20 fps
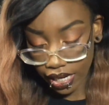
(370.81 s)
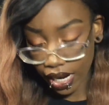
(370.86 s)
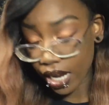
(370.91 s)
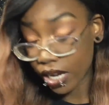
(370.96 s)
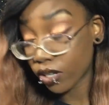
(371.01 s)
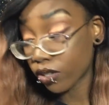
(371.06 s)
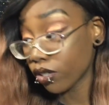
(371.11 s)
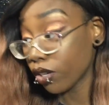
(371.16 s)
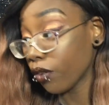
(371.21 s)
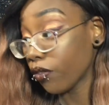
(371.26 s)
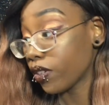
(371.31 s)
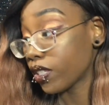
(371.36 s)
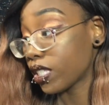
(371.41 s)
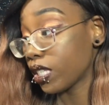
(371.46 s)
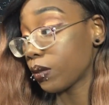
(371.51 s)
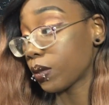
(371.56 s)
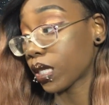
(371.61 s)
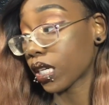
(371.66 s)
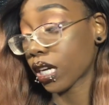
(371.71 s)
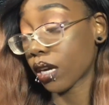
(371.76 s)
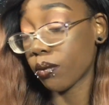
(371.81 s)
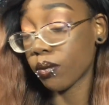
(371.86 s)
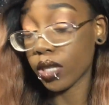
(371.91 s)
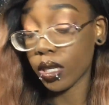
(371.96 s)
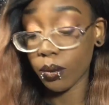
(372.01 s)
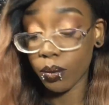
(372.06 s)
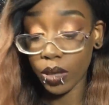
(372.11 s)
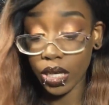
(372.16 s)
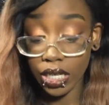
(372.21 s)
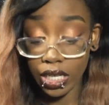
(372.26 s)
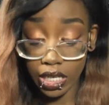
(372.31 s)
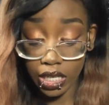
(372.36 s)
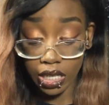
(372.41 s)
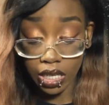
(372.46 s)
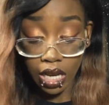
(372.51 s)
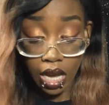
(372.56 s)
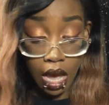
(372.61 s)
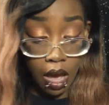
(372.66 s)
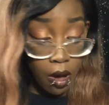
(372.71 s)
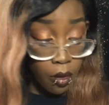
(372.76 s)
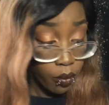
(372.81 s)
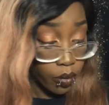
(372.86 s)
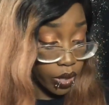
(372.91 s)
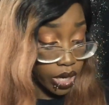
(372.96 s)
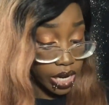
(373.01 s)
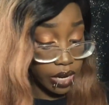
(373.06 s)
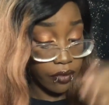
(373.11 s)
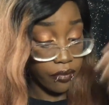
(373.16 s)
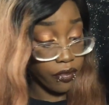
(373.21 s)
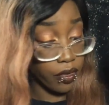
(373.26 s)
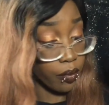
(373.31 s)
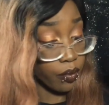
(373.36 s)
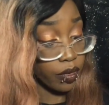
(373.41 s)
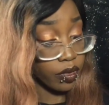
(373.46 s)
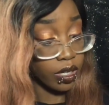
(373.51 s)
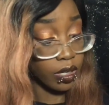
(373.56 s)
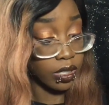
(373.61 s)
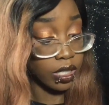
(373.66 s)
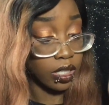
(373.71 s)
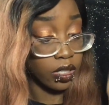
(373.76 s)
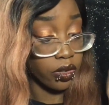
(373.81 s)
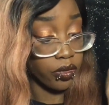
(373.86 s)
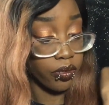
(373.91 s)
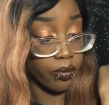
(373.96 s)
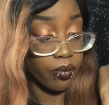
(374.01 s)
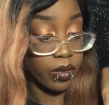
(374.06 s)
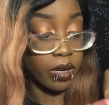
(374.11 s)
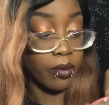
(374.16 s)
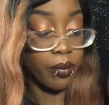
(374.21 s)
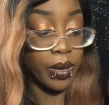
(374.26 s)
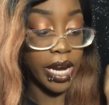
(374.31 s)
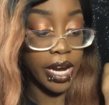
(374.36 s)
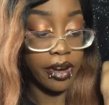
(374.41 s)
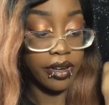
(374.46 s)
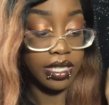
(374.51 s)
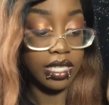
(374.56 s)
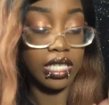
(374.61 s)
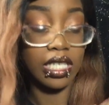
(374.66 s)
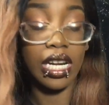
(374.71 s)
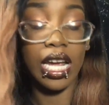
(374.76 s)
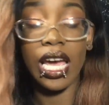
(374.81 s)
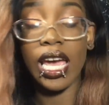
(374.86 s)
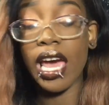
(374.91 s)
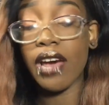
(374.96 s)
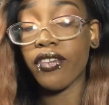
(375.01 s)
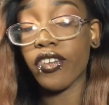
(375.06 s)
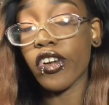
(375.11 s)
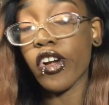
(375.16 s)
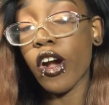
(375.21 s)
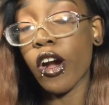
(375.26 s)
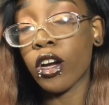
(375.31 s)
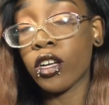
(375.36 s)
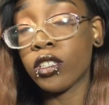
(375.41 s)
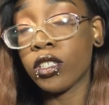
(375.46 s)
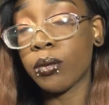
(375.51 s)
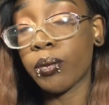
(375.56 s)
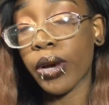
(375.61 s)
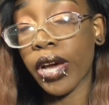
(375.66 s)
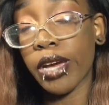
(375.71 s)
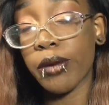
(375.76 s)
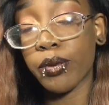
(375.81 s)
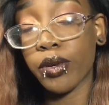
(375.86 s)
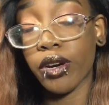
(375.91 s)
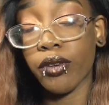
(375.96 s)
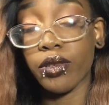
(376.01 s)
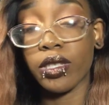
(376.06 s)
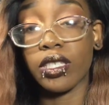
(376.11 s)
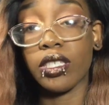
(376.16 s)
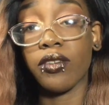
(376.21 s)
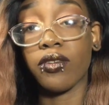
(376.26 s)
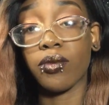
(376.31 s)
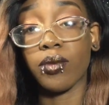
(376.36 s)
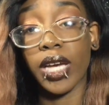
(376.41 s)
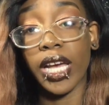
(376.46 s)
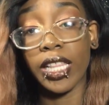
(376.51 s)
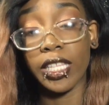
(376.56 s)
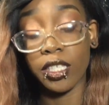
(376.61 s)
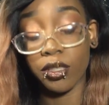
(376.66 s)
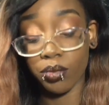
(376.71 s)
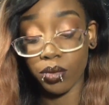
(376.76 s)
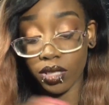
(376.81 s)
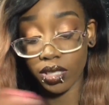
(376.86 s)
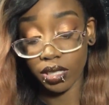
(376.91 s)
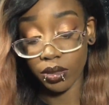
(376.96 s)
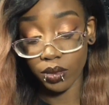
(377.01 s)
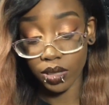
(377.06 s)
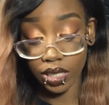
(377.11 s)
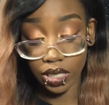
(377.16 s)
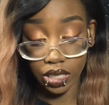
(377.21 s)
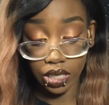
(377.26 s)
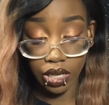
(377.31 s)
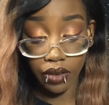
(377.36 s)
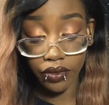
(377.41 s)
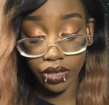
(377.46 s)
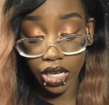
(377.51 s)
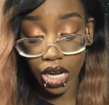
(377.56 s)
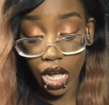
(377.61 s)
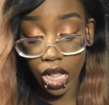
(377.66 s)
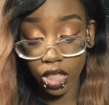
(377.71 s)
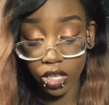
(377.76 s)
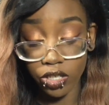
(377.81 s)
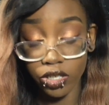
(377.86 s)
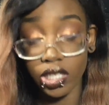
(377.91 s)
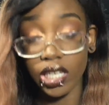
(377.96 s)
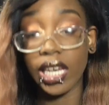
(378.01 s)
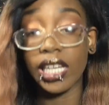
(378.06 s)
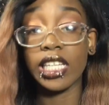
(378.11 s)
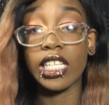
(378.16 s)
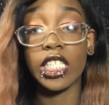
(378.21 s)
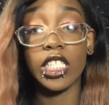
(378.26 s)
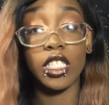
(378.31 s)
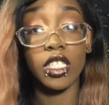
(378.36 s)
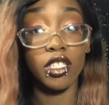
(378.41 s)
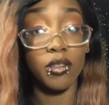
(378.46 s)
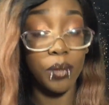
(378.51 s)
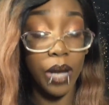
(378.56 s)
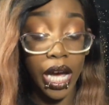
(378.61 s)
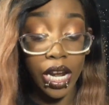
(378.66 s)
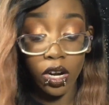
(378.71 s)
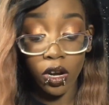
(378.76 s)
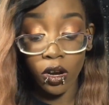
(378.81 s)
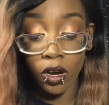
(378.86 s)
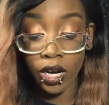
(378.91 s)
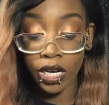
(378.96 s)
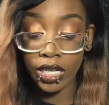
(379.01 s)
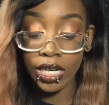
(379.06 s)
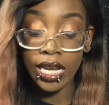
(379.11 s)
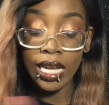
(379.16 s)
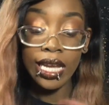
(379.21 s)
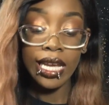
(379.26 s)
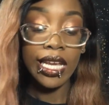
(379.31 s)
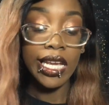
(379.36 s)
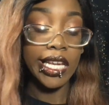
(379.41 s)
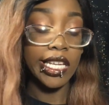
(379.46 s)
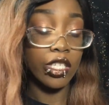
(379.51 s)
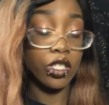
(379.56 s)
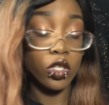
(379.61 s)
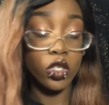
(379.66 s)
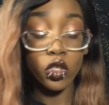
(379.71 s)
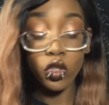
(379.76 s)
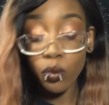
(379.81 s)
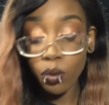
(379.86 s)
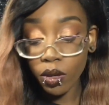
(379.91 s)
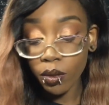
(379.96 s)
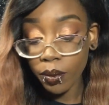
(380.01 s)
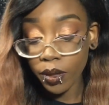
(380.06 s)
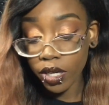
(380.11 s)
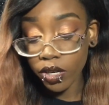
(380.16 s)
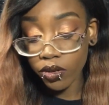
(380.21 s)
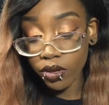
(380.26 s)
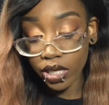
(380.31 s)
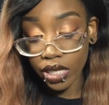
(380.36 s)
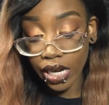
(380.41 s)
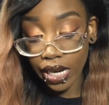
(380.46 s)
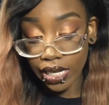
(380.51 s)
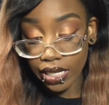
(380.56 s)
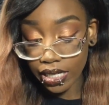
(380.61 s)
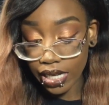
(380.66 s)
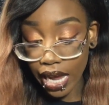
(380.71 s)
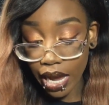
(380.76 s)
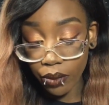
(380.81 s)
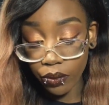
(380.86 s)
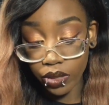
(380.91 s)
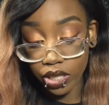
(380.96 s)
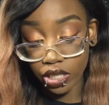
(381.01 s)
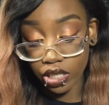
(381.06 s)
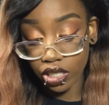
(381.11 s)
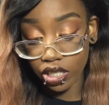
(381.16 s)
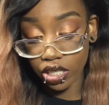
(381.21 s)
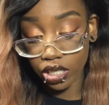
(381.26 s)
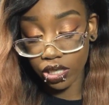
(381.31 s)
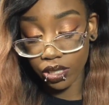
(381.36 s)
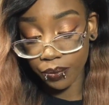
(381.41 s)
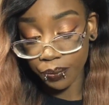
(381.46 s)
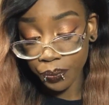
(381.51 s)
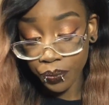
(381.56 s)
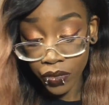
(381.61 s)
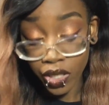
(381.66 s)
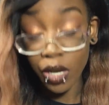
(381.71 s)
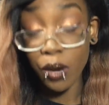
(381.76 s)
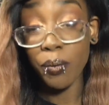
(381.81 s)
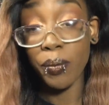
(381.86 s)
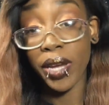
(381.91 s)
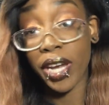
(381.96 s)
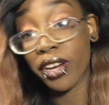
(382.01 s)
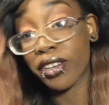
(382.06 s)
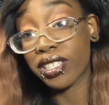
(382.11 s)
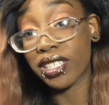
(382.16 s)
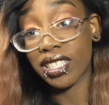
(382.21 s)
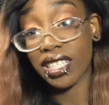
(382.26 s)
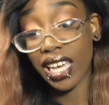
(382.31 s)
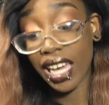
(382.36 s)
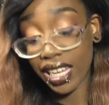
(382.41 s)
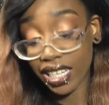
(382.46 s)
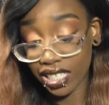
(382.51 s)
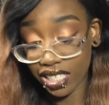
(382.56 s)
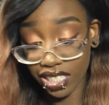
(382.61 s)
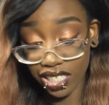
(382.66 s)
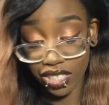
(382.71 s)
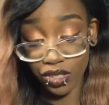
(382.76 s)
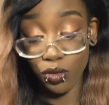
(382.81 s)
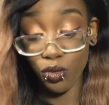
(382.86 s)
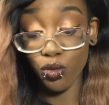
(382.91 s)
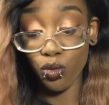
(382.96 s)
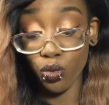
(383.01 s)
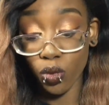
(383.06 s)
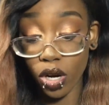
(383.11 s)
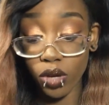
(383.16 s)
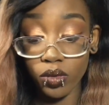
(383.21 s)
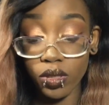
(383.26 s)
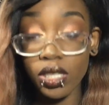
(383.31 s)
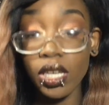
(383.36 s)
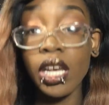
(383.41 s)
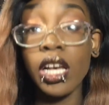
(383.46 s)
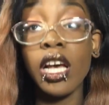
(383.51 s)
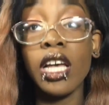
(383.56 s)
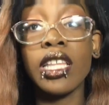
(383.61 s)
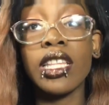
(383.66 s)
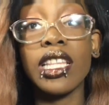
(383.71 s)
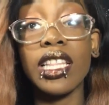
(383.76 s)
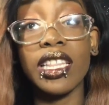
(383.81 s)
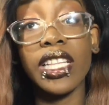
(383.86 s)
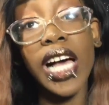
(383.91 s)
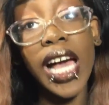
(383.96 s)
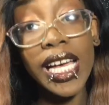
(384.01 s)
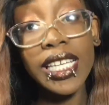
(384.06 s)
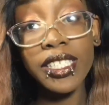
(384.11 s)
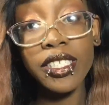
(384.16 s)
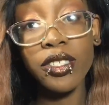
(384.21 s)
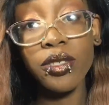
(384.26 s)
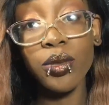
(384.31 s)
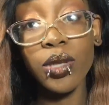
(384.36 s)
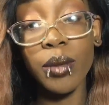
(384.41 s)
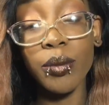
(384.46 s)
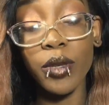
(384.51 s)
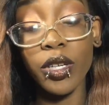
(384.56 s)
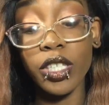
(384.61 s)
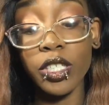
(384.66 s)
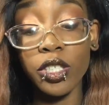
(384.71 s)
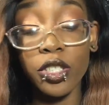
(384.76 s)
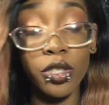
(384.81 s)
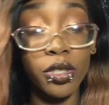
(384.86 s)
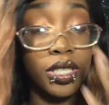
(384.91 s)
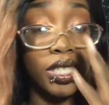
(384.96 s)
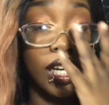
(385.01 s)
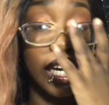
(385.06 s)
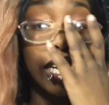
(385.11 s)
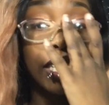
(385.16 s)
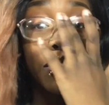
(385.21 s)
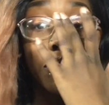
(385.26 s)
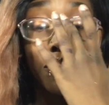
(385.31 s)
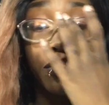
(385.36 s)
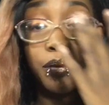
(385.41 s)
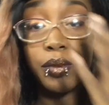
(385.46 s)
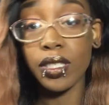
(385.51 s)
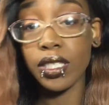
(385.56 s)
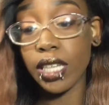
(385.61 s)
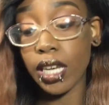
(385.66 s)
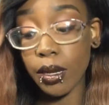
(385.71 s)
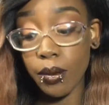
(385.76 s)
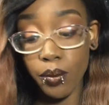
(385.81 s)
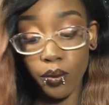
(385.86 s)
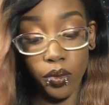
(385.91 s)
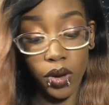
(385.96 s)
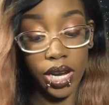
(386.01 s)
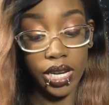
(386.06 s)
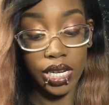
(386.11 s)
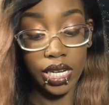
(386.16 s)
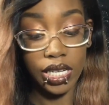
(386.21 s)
I don't know if it seems like I'm being picky, but from comparison, I have a Carly Bible I received from Aliexpress that was like $7, and it's spot on. It's super buttery, and that one is just, compared to that, it's just gross. The last 2 I'm going to show you guys are from the same brand.